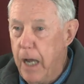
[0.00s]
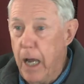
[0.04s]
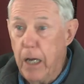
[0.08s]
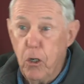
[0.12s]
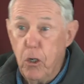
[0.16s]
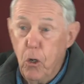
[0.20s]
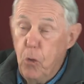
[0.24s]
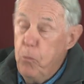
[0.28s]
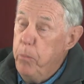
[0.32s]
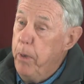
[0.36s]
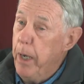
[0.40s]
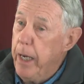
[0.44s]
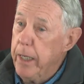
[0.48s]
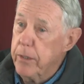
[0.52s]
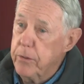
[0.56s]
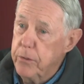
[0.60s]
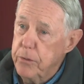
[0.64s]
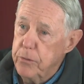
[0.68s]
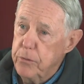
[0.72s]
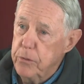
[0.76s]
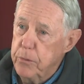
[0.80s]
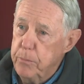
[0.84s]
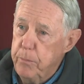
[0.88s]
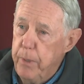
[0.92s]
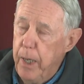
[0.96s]
I go back to
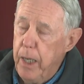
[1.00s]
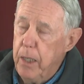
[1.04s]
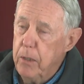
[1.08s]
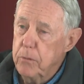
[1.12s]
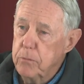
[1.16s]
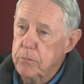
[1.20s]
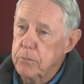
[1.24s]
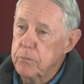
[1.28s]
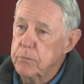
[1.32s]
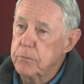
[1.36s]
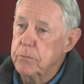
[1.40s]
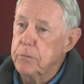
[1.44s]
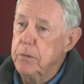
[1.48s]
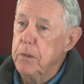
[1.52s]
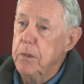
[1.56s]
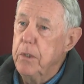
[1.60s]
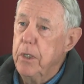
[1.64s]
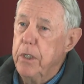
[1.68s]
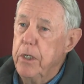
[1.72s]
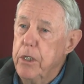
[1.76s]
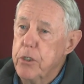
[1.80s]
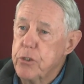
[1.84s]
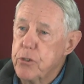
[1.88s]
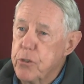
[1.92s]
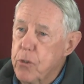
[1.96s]
the Bowdoin
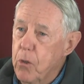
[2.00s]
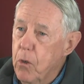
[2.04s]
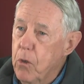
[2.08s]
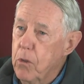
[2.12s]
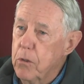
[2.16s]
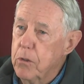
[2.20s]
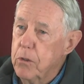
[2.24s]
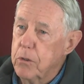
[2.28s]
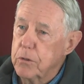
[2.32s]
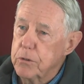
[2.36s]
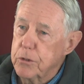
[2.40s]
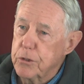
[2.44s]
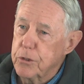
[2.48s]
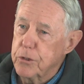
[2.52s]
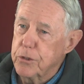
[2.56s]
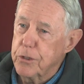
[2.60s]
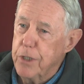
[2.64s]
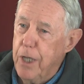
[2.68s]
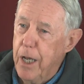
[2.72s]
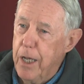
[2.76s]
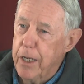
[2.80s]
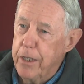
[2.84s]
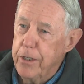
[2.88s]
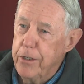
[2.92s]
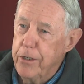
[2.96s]
Historical
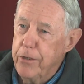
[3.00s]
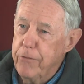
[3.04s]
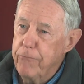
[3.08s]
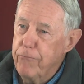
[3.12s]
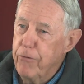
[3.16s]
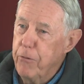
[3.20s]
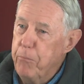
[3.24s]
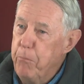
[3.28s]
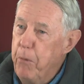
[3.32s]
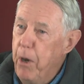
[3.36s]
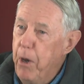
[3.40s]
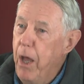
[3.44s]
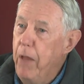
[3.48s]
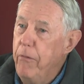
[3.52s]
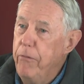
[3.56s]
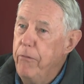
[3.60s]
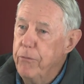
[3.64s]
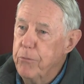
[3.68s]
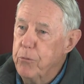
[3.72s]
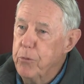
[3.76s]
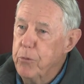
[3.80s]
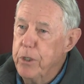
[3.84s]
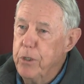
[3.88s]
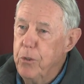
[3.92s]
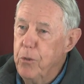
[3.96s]
Society every month.
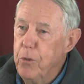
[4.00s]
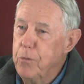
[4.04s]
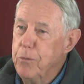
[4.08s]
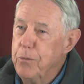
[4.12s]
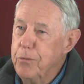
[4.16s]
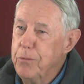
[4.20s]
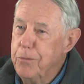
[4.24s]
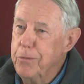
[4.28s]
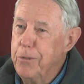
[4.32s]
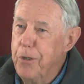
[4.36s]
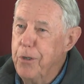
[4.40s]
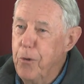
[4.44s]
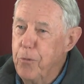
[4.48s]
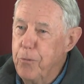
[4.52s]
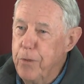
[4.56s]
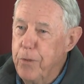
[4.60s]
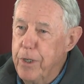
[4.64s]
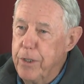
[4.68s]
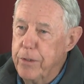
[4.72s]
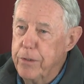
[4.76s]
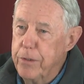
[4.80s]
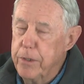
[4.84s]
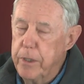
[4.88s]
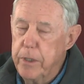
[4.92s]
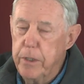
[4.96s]
We go
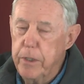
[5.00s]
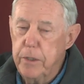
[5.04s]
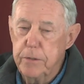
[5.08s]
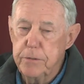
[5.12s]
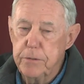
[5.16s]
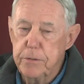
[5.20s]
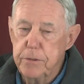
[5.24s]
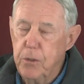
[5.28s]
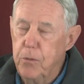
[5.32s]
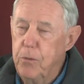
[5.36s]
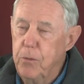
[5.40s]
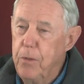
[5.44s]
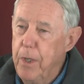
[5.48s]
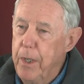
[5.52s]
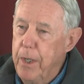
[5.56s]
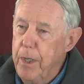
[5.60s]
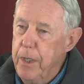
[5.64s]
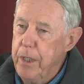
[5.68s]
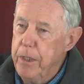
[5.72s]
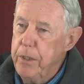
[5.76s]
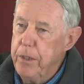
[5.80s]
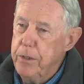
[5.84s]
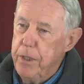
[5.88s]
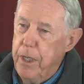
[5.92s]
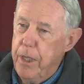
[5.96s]
down there, and so
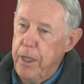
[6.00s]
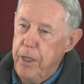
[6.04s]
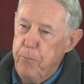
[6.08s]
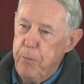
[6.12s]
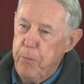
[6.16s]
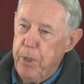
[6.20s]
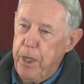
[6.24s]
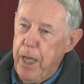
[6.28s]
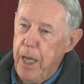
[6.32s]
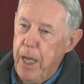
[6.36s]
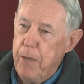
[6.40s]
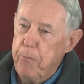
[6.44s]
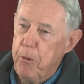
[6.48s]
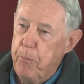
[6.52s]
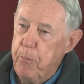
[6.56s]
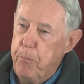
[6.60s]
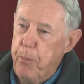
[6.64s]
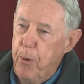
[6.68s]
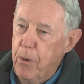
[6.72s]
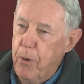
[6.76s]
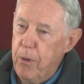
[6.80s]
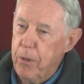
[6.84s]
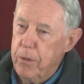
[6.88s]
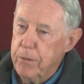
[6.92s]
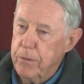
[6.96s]
it became a
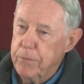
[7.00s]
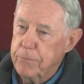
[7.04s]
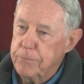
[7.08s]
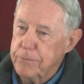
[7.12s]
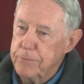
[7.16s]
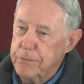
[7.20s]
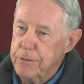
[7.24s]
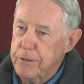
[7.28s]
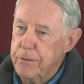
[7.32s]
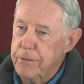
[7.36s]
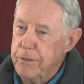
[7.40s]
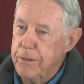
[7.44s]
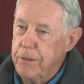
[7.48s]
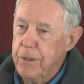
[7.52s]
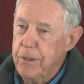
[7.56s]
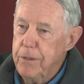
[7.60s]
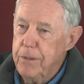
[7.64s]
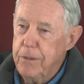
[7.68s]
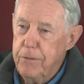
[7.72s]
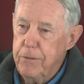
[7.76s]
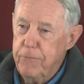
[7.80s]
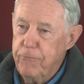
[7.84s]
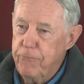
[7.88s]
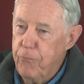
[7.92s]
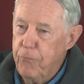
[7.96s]
part
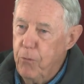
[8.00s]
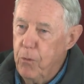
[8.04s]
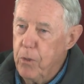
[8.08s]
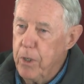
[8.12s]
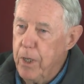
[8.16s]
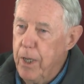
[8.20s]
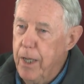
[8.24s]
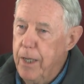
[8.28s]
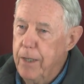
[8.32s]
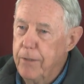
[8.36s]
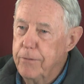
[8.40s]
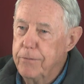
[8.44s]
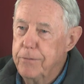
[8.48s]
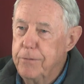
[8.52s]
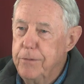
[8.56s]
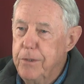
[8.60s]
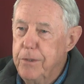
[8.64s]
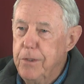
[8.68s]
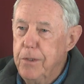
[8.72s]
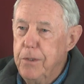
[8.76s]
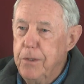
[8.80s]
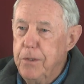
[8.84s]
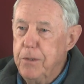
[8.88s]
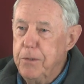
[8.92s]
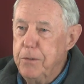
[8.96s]
of what I
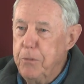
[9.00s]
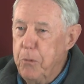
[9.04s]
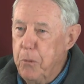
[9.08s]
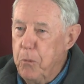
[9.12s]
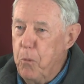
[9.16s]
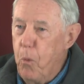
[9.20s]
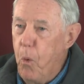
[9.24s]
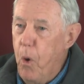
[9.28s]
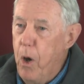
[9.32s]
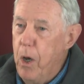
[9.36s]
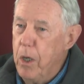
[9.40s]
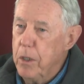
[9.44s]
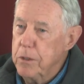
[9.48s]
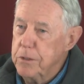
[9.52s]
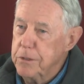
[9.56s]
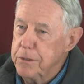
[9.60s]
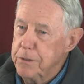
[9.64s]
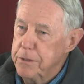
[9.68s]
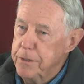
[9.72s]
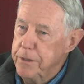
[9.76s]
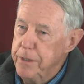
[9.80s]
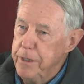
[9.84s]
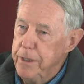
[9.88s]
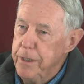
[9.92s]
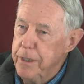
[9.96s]
was
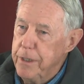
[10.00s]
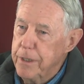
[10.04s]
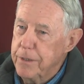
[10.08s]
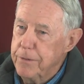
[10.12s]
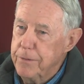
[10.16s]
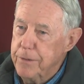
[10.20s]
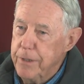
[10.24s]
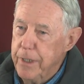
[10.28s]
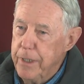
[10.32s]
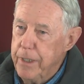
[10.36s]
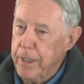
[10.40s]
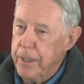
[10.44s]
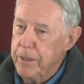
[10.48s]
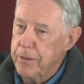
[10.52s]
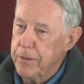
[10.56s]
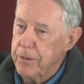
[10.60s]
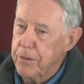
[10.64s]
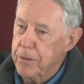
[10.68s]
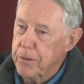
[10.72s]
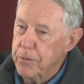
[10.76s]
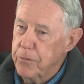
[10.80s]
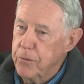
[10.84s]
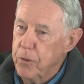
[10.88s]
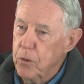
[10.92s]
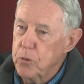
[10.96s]
and did, and
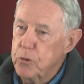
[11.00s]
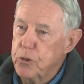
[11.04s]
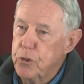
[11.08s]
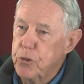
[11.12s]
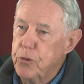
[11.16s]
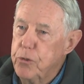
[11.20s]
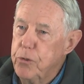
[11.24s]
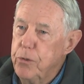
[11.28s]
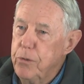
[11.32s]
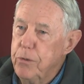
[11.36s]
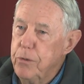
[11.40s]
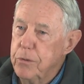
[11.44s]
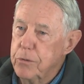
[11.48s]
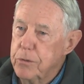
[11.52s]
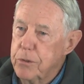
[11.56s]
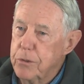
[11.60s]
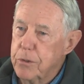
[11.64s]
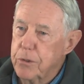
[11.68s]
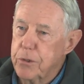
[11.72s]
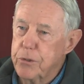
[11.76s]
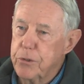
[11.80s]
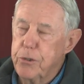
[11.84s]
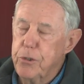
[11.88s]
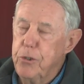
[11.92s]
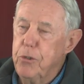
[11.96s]
those students are
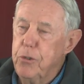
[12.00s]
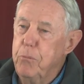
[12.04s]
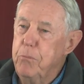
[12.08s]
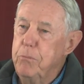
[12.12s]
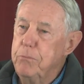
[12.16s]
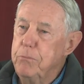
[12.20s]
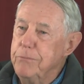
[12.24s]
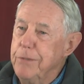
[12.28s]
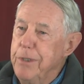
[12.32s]
still.